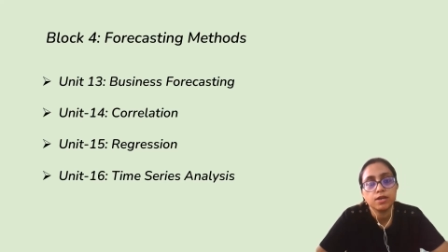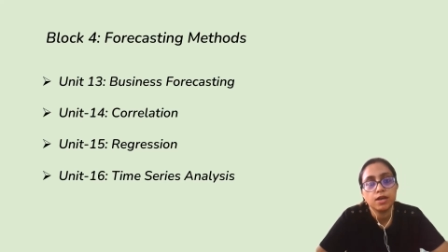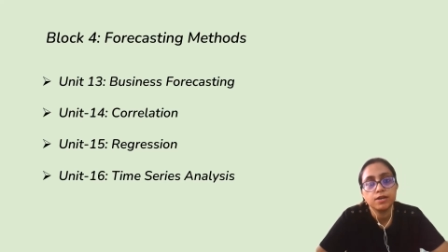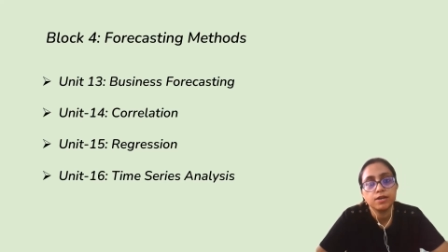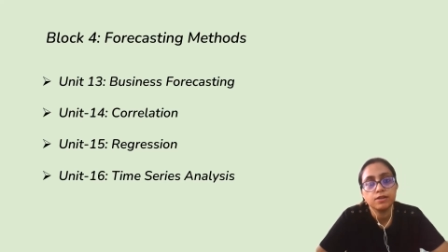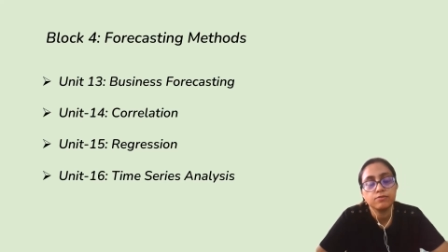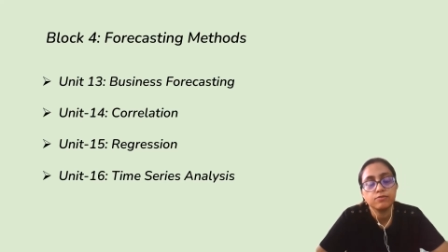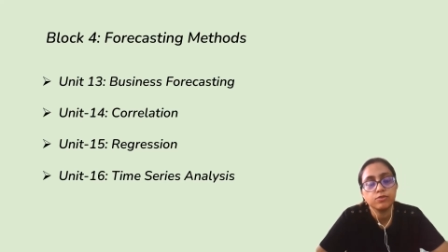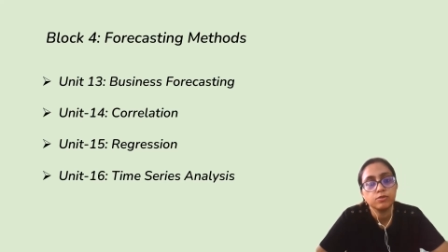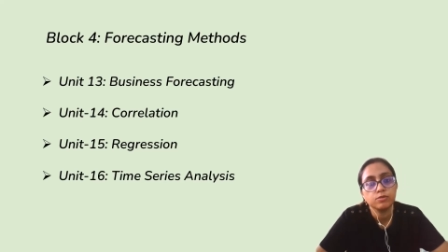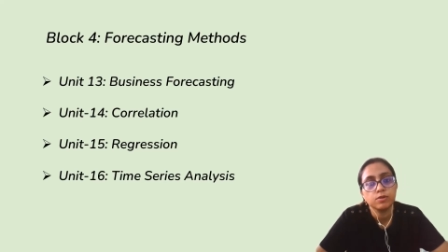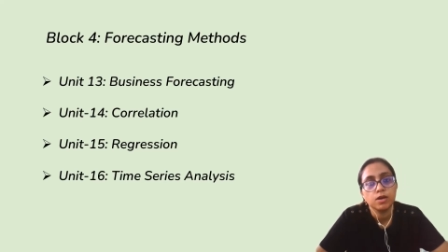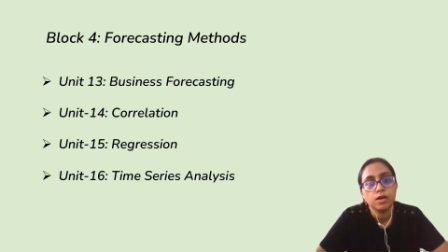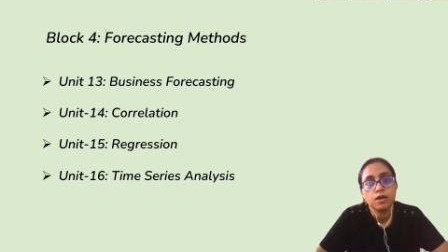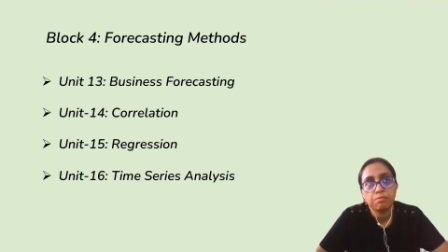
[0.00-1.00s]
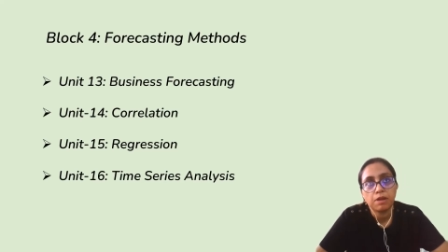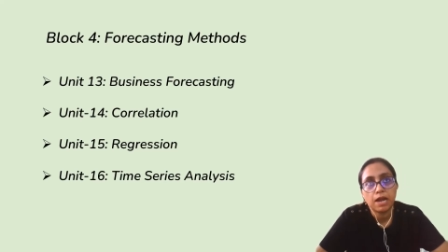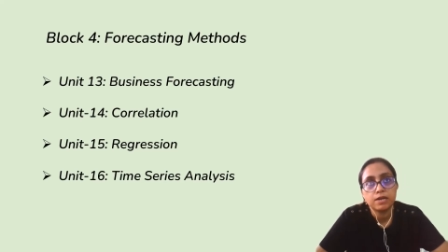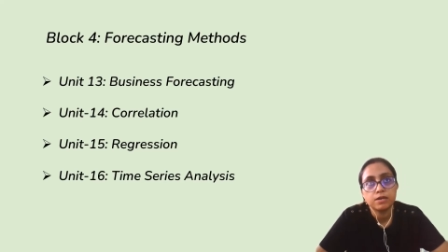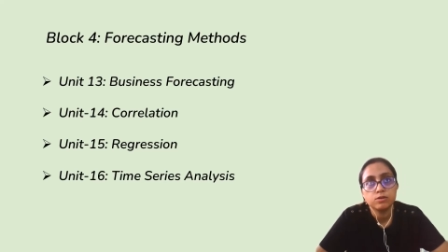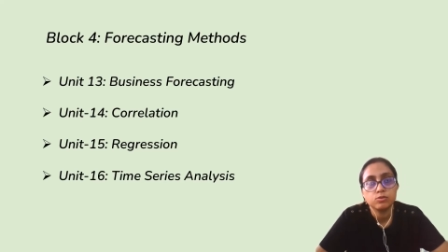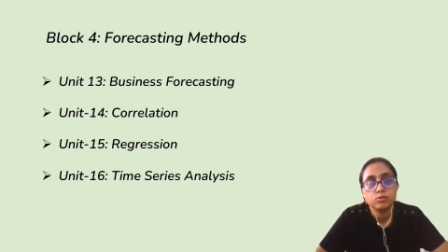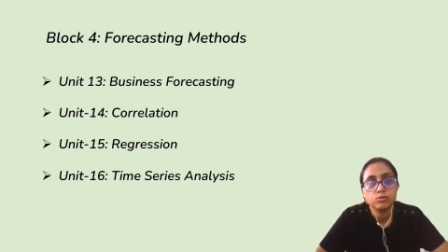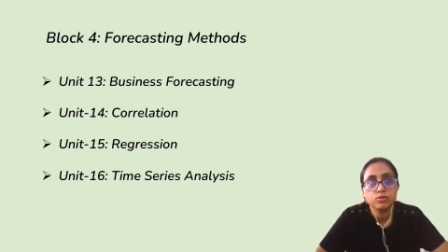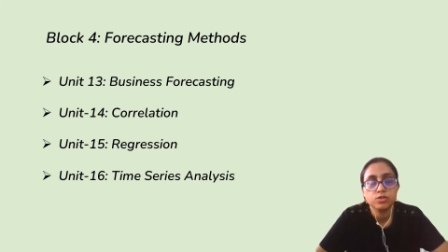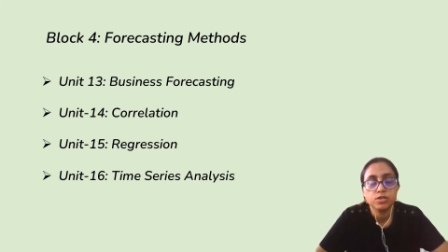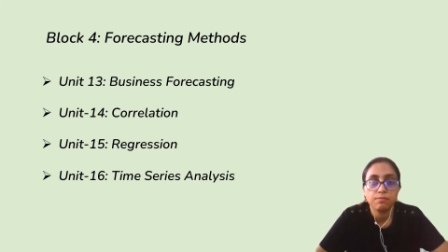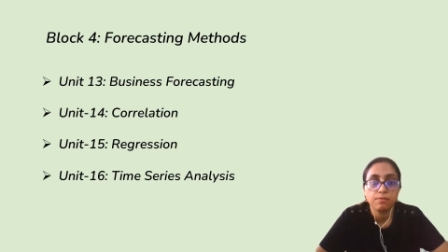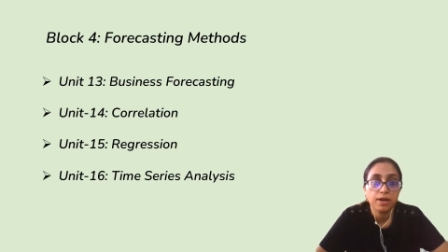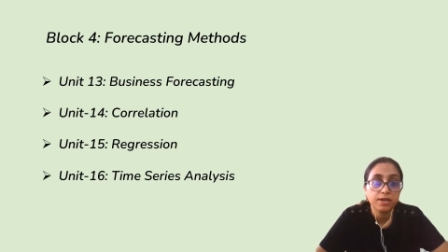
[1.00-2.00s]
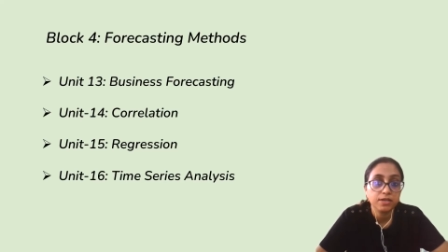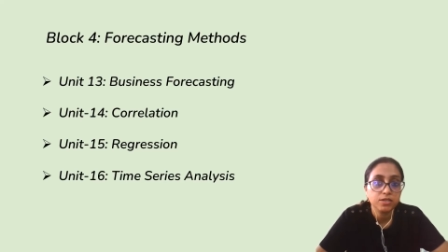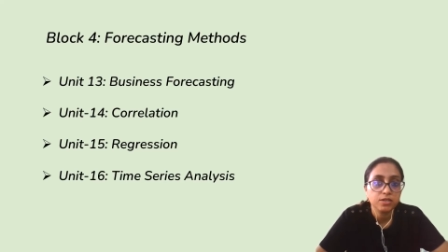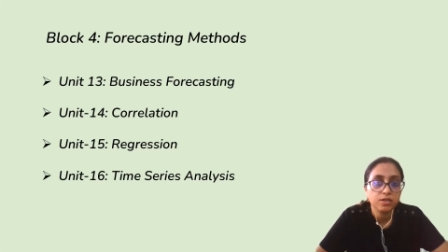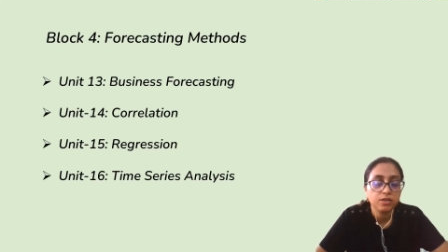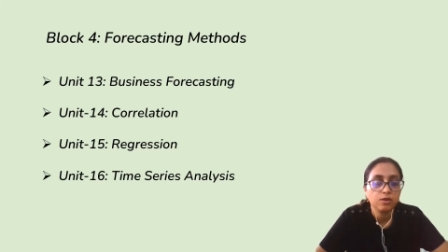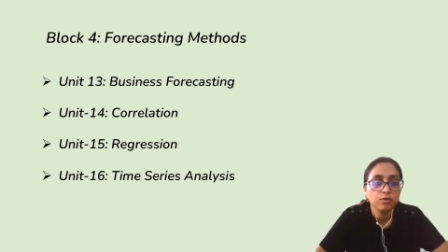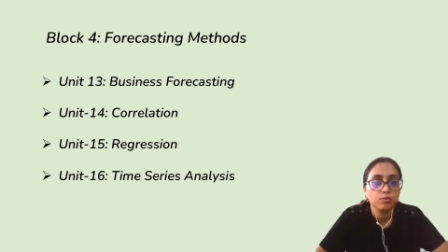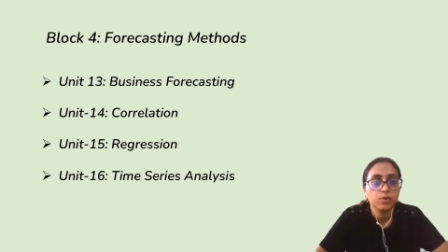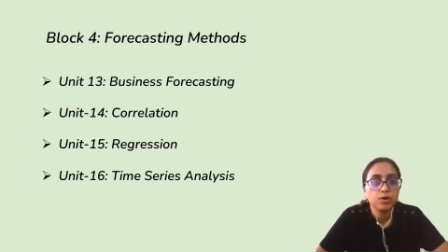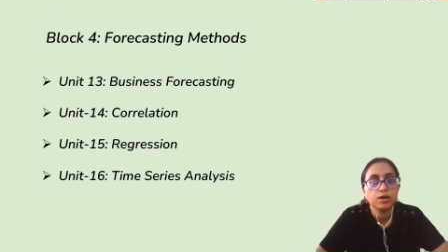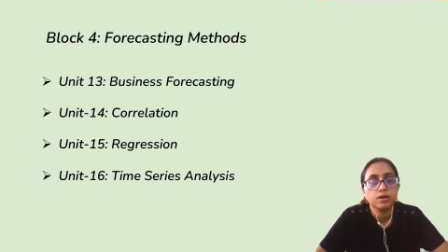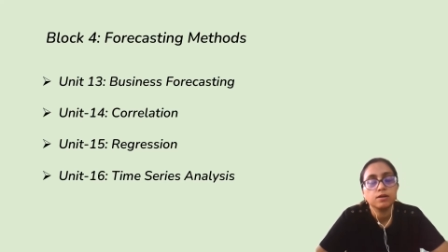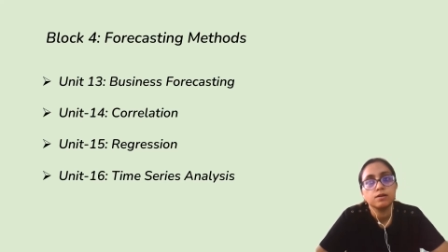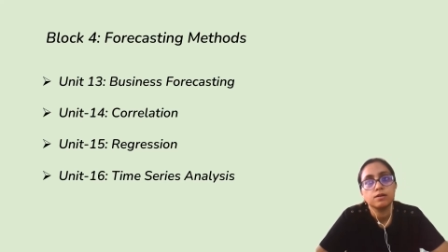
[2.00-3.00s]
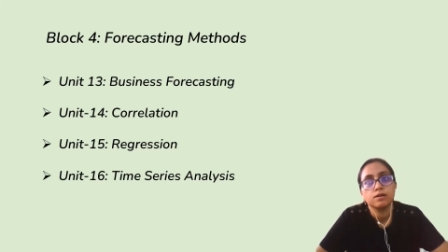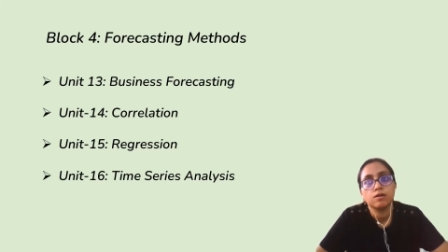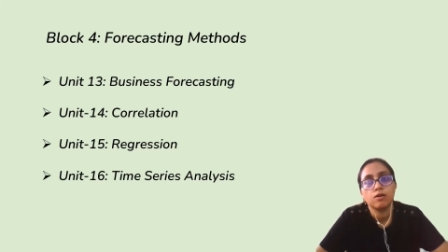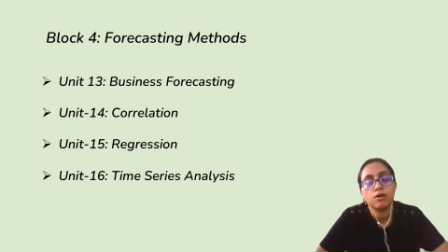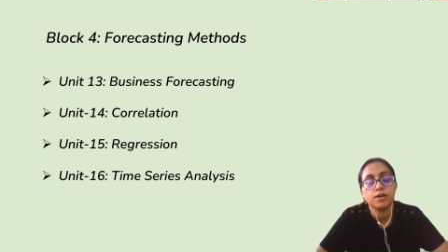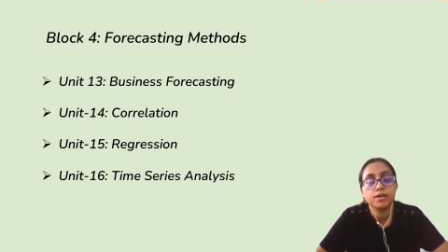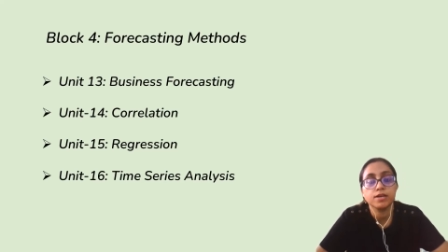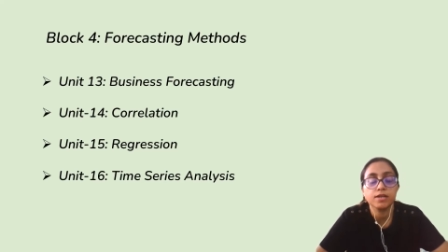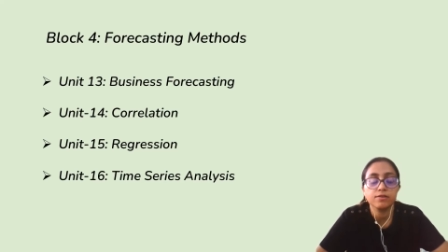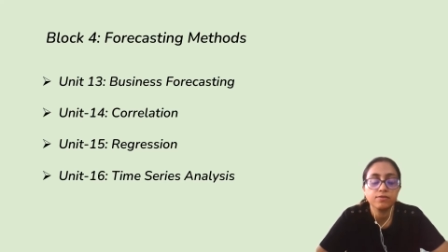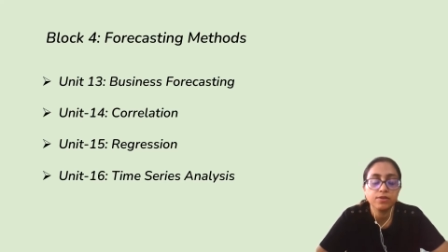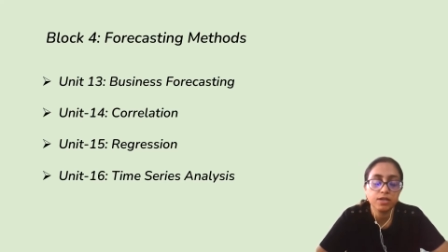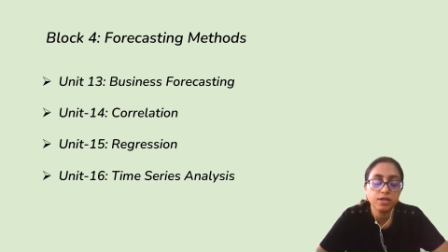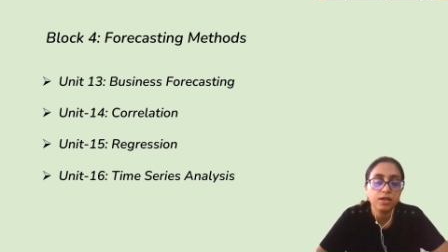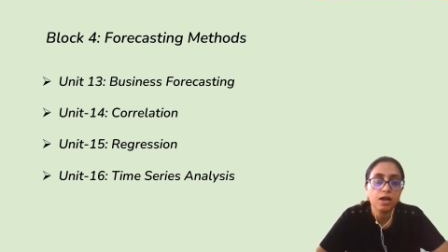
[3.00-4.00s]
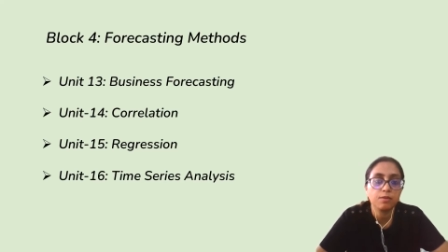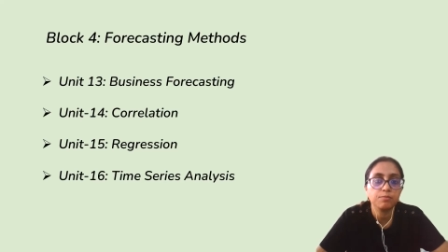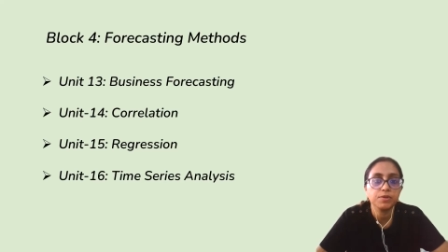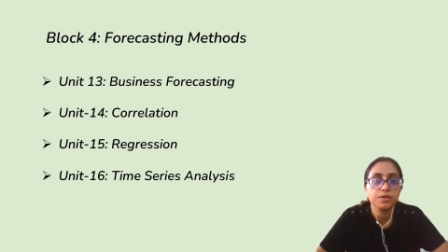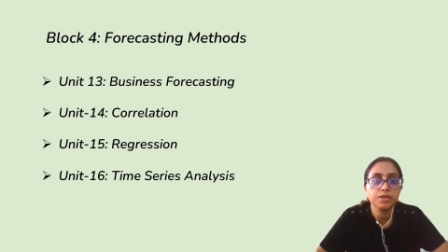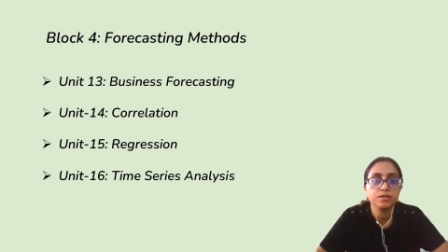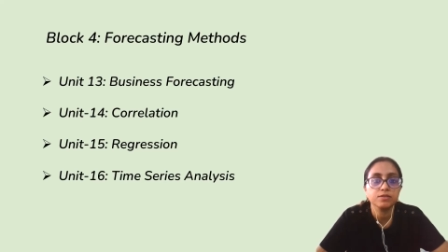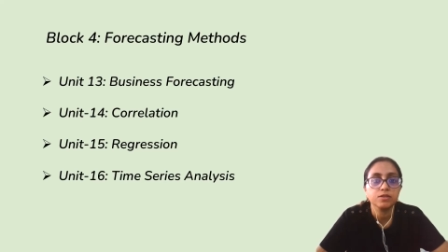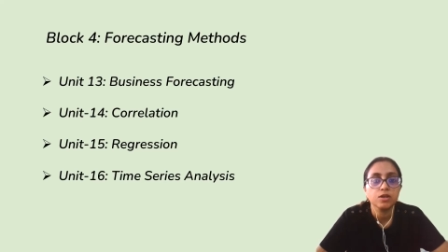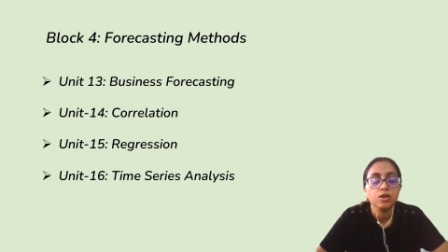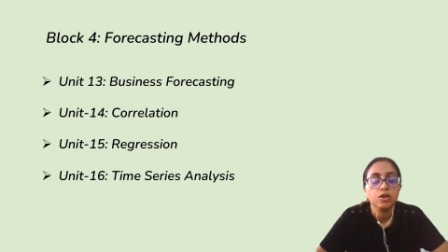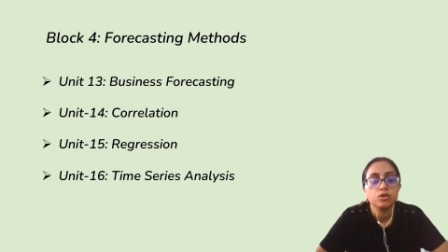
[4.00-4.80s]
And if you plan to do some managerial work or even in companies,